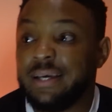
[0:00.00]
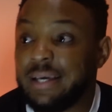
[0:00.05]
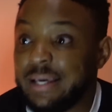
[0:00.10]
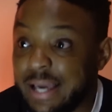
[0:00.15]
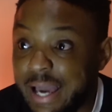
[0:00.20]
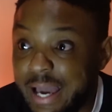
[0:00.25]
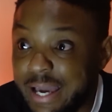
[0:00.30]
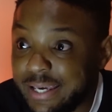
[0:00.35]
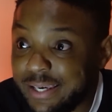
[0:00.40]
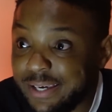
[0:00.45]

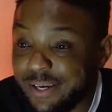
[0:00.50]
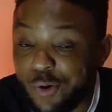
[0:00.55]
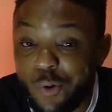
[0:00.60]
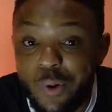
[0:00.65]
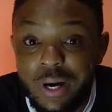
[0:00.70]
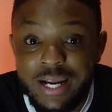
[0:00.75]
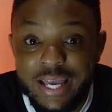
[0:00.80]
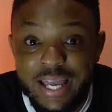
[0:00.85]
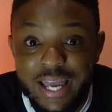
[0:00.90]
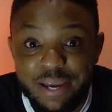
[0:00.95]
Hey,
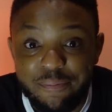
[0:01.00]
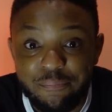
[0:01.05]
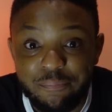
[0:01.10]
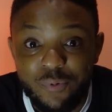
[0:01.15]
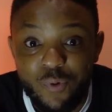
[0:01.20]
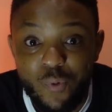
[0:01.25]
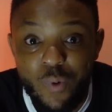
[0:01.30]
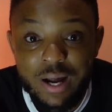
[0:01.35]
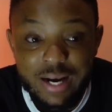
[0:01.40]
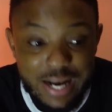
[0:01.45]
what a game.
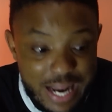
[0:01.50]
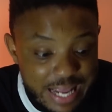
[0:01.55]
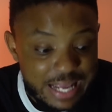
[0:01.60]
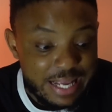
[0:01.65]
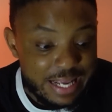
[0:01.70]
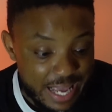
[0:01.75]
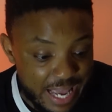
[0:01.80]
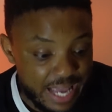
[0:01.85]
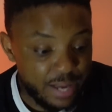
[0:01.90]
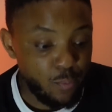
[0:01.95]
What a
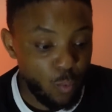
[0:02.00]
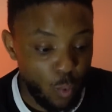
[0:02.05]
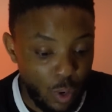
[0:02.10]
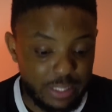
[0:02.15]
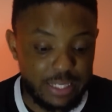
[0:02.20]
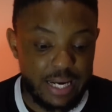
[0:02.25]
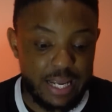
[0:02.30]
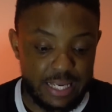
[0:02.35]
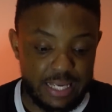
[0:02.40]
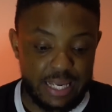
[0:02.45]
game.
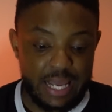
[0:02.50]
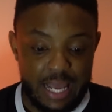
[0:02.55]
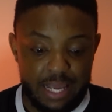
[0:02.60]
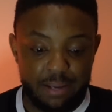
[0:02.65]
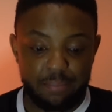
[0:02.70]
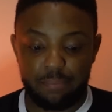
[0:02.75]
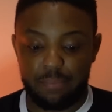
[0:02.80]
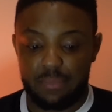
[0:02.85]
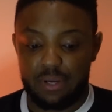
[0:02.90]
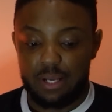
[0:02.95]
What a
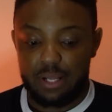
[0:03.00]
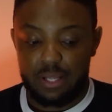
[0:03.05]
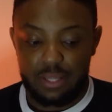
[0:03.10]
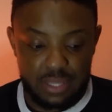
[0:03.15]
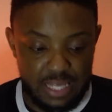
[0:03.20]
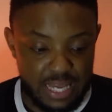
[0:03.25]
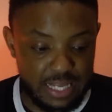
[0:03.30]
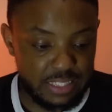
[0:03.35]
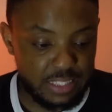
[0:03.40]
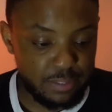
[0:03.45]
game
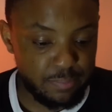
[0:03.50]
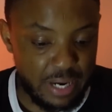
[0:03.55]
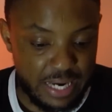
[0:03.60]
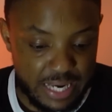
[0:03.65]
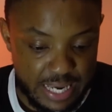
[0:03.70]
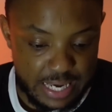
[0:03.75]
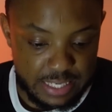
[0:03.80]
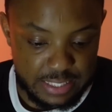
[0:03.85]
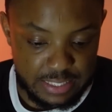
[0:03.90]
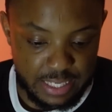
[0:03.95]
that
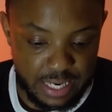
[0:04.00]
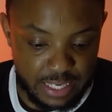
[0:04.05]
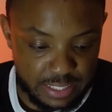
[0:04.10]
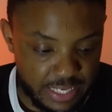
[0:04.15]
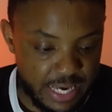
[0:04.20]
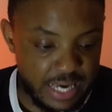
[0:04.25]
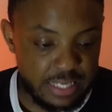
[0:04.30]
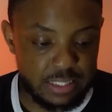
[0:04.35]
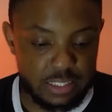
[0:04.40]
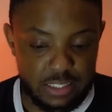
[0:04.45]
Magesi
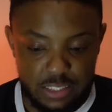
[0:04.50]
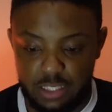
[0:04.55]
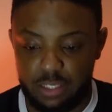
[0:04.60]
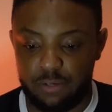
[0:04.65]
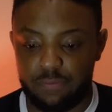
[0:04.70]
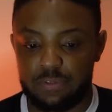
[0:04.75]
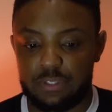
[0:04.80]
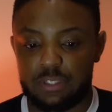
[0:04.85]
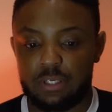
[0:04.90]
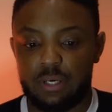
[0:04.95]
and Kaizer
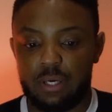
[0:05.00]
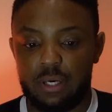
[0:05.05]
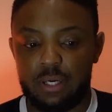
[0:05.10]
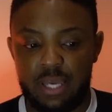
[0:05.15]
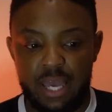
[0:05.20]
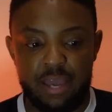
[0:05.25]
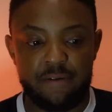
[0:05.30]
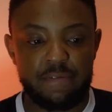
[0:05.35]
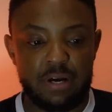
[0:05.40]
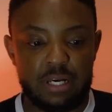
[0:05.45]
Chiefs
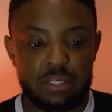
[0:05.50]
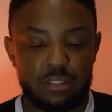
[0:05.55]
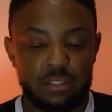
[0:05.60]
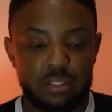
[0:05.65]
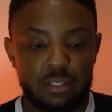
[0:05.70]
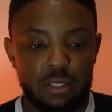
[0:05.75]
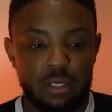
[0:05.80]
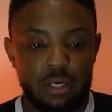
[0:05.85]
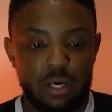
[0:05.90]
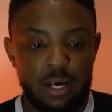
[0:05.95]
gave
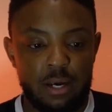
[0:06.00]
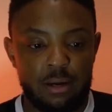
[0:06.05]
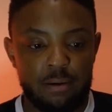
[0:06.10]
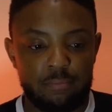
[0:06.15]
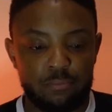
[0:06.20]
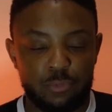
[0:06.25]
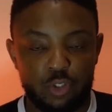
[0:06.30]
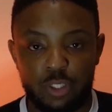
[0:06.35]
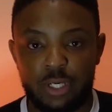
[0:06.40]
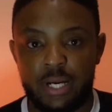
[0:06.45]
us
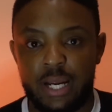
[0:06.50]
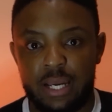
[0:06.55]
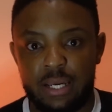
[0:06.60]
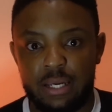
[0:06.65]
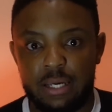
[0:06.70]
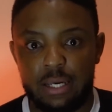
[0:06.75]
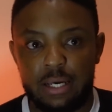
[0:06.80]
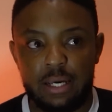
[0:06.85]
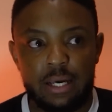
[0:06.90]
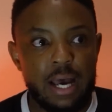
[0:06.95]

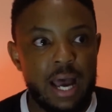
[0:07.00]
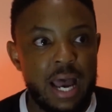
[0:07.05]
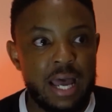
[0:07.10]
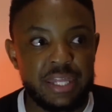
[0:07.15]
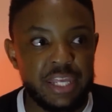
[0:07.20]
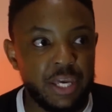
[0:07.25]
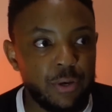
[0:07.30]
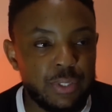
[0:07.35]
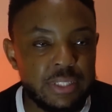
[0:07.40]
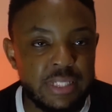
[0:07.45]
today. I
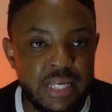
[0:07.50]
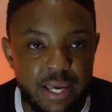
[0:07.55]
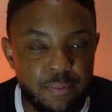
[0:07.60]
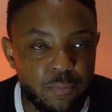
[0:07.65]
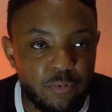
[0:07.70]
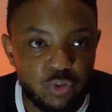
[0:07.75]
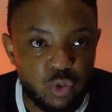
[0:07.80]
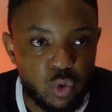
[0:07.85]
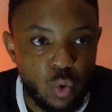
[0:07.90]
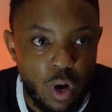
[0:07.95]
think it was a
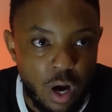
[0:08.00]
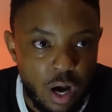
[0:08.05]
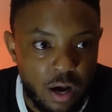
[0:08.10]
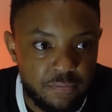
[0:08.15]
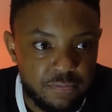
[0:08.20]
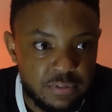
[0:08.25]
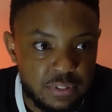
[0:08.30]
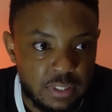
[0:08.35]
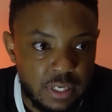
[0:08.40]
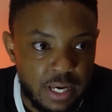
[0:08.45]
game of two
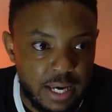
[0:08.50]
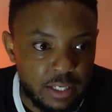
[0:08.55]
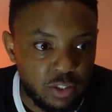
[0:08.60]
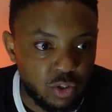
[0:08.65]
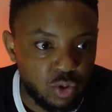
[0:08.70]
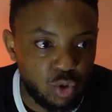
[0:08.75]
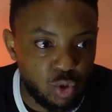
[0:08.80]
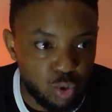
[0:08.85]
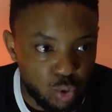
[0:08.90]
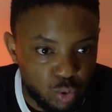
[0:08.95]
halves
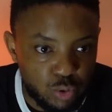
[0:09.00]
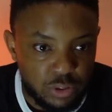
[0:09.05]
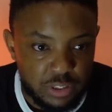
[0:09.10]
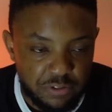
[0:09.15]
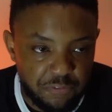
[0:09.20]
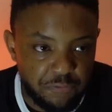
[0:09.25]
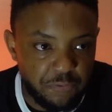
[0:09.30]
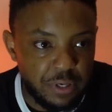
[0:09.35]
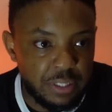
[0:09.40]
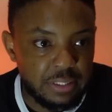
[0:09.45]
and two
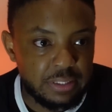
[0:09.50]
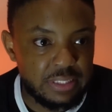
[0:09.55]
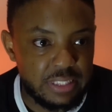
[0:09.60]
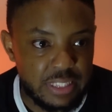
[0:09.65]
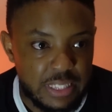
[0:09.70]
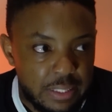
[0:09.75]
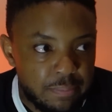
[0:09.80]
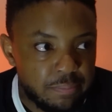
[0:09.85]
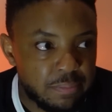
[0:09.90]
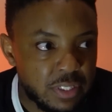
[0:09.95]
different
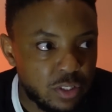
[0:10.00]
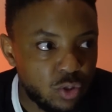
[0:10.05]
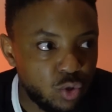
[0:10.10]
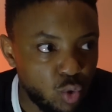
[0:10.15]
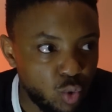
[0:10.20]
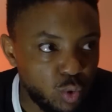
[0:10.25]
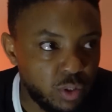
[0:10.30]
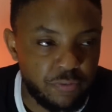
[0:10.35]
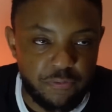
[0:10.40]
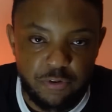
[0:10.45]
teams in
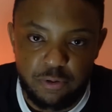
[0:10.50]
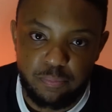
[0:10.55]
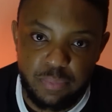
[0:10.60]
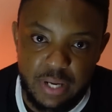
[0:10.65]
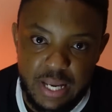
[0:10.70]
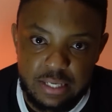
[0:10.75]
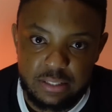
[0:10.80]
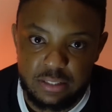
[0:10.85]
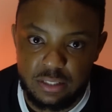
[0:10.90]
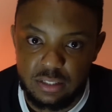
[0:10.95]
two different
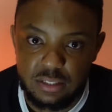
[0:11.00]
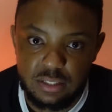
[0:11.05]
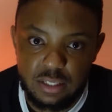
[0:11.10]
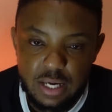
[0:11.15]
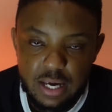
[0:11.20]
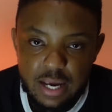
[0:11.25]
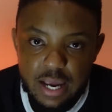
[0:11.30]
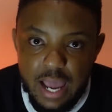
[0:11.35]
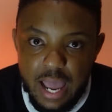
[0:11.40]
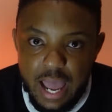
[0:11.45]
places.
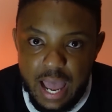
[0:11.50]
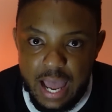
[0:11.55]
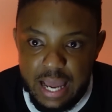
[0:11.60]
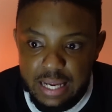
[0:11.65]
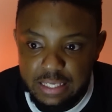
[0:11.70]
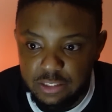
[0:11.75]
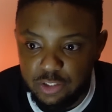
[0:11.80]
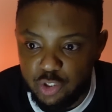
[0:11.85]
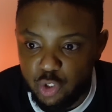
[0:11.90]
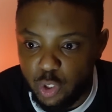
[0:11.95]

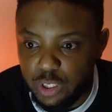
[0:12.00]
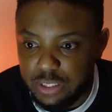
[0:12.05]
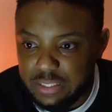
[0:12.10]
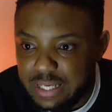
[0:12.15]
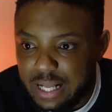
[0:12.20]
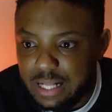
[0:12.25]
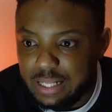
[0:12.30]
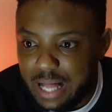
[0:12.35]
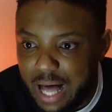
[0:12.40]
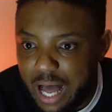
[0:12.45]
And you could
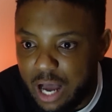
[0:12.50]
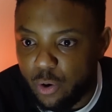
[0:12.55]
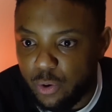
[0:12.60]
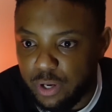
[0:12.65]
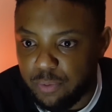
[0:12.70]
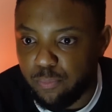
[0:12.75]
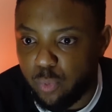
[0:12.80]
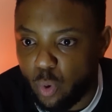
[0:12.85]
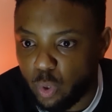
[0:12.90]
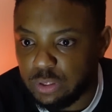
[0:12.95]
tell how
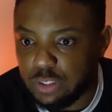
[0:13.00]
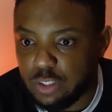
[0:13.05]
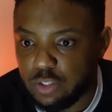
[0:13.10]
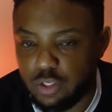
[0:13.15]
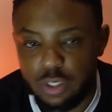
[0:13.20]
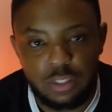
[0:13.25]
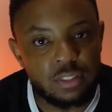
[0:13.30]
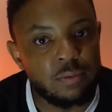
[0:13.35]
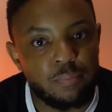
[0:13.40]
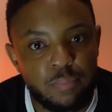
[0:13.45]
important
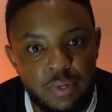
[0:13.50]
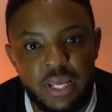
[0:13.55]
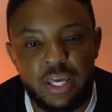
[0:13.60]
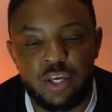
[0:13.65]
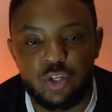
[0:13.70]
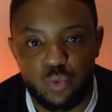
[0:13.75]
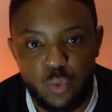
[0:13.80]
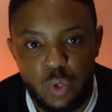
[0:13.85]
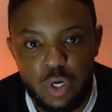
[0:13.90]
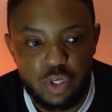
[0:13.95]
certain
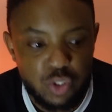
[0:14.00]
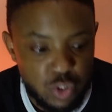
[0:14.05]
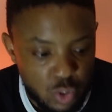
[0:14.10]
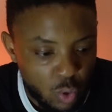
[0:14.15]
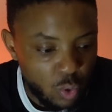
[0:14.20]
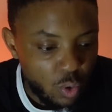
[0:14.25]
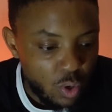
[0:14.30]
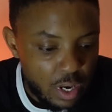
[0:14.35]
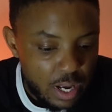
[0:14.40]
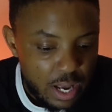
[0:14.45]
players were.
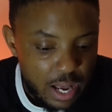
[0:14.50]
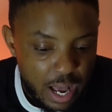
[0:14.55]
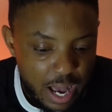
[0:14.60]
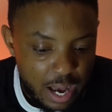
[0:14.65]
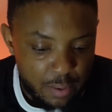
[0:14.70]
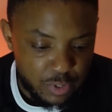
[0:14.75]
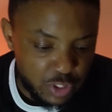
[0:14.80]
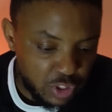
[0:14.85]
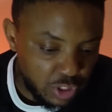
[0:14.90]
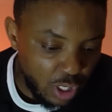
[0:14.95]
So
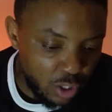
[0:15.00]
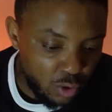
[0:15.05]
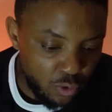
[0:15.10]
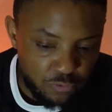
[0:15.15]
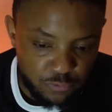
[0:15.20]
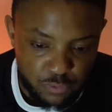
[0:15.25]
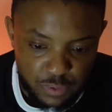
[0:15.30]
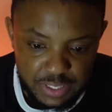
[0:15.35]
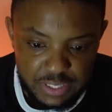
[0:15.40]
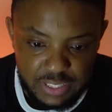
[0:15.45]
I'm going to start
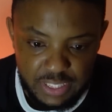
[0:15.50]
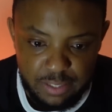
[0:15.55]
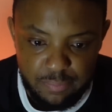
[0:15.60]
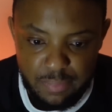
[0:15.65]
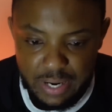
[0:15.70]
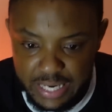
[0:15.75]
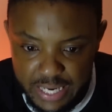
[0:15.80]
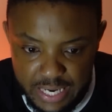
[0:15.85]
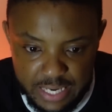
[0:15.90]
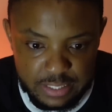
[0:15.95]
off with
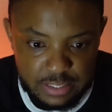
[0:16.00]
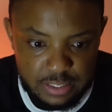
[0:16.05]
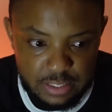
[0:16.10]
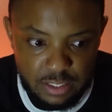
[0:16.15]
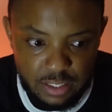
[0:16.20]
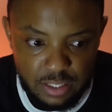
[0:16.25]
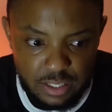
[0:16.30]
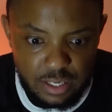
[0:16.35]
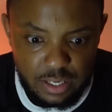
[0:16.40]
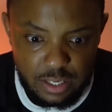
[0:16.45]

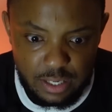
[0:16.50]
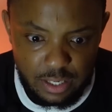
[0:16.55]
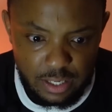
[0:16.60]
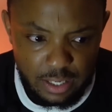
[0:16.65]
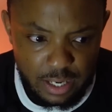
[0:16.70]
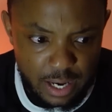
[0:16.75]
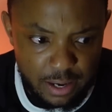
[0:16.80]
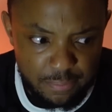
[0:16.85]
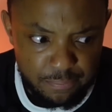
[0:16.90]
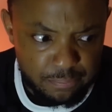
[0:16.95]
Magesi.
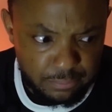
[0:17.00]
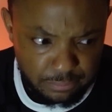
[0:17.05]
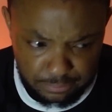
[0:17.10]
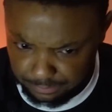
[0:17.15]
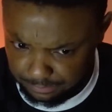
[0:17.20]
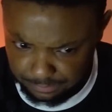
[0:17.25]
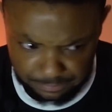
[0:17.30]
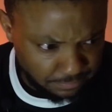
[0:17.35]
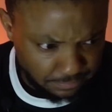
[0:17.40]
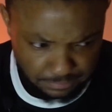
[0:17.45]

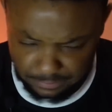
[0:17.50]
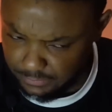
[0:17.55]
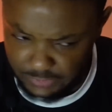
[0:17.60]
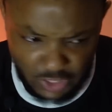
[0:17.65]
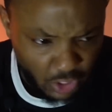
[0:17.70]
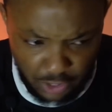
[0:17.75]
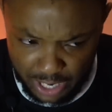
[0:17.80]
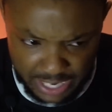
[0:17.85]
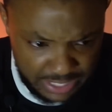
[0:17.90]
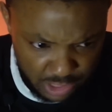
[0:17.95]

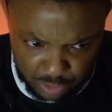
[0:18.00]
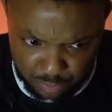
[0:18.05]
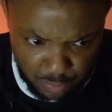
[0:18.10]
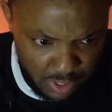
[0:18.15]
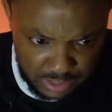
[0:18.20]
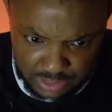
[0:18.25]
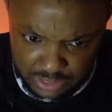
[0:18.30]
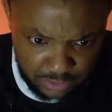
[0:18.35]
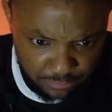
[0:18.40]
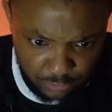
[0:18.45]
The greatest
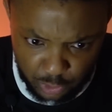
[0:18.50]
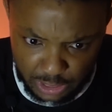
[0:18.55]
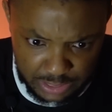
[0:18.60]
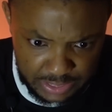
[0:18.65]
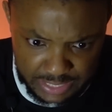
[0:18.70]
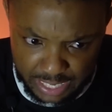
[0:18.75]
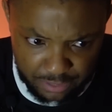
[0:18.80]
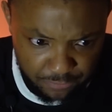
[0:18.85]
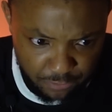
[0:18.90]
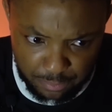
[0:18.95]
positive you
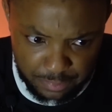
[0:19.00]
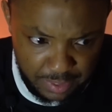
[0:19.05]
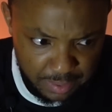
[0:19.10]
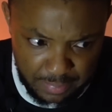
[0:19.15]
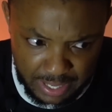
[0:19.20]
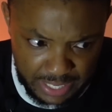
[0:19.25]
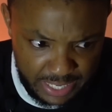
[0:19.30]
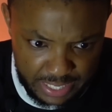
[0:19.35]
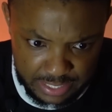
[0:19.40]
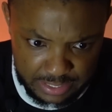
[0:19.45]
can take from
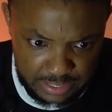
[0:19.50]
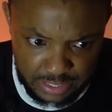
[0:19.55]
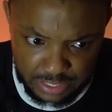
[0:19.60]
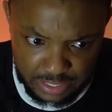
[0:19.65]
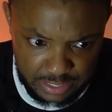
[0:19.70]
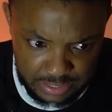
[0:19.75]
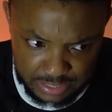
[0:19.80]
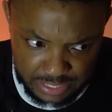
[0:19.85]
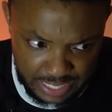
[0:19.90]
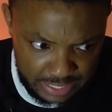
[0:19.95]
Magesi
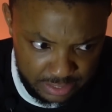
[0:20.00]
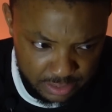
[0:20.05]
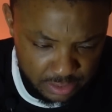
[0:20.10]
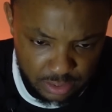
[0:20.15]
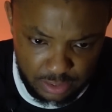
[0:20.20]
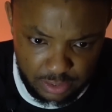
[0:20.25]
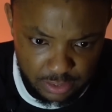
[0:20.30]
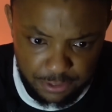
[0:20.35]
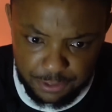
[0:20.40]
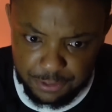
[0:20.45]
is that
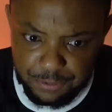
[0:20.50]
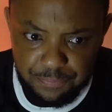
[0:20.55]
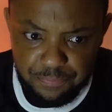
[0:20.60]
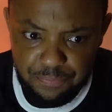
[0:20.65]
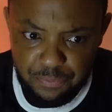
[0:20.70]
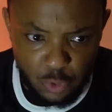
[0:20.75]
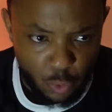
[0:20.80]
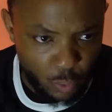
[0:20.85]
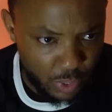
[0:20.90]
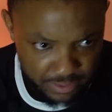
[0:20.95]

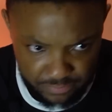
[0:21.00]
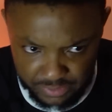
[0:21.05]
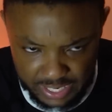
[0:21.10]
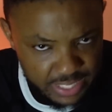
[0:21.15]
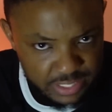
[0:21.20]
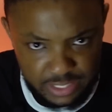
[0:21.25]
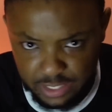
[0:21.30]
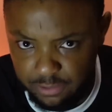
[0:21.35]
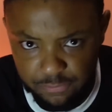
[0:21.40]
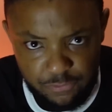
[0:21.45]
whatever
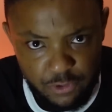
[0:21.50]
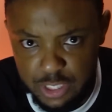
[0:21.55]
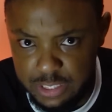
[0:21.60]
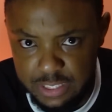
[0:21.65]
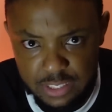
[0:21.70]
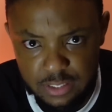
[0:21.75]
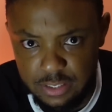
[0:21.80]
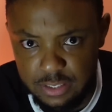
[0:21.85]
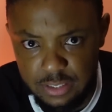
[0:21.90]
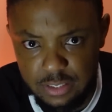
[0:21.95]
they did
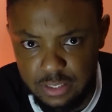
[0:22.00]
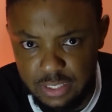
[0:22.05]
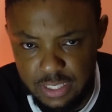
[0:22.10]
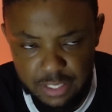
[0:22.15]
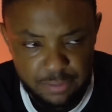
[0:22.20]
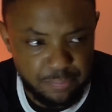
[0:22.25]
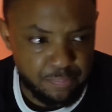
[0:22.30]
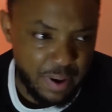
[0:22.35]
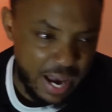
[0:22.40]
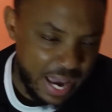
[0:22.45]
versus
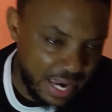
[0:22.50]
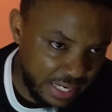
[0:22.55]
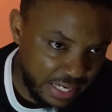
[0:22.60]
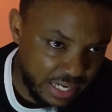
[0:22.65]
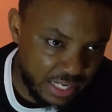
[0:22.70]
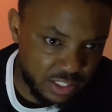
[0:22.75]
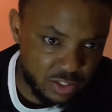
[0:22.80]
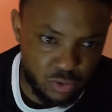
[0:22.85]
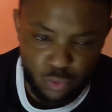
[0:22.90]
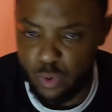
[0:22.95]

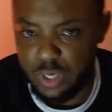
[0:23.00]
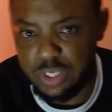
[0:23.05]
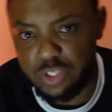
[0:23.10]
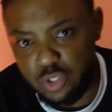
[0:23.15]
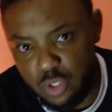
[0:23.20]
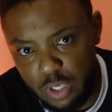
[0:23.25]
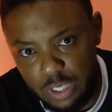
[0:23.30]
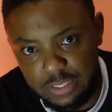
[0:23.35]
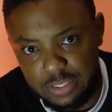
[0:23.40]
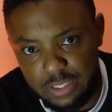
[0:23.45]
Pirates
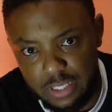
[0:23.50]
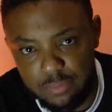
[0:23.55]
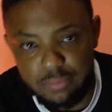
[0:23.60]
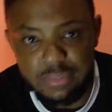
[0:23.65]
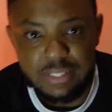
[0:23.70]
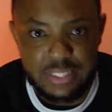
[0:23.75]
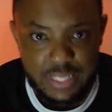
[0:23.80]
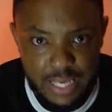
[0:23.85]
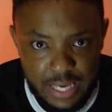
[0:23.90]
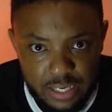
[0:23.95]
was not a
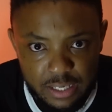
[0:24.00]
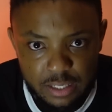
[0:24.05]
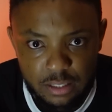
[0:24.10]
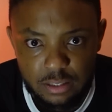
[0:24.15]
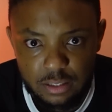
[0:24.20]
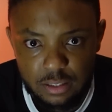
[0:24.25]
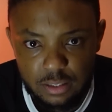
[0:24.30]
mistake.